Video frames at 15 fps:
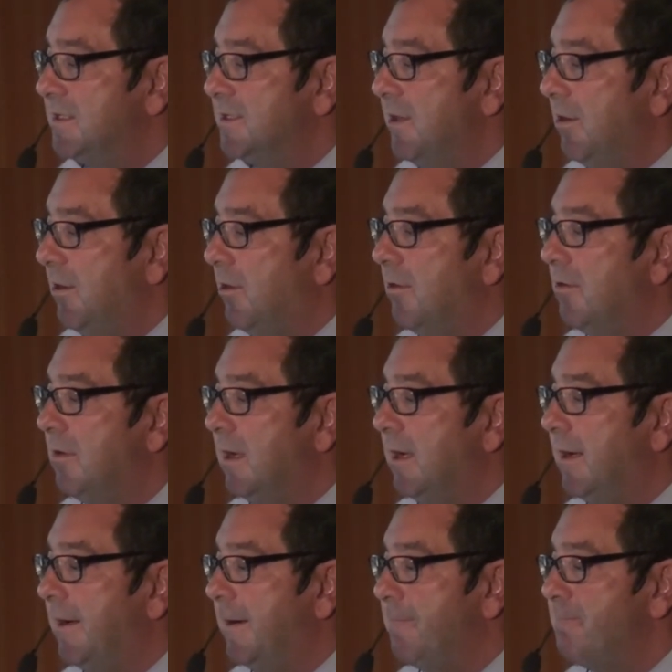So
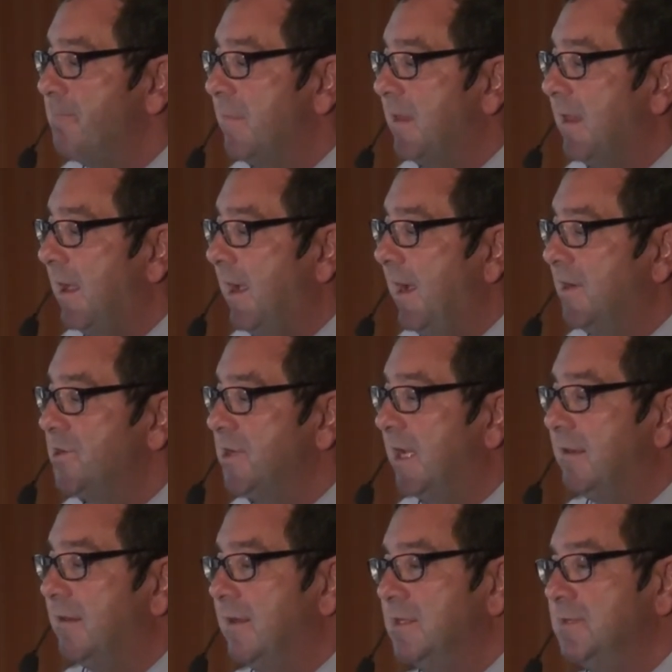
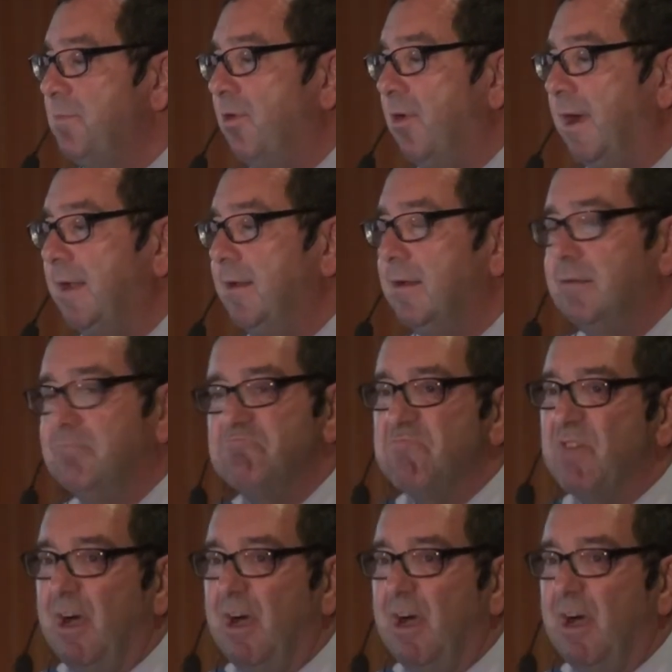actually at this point,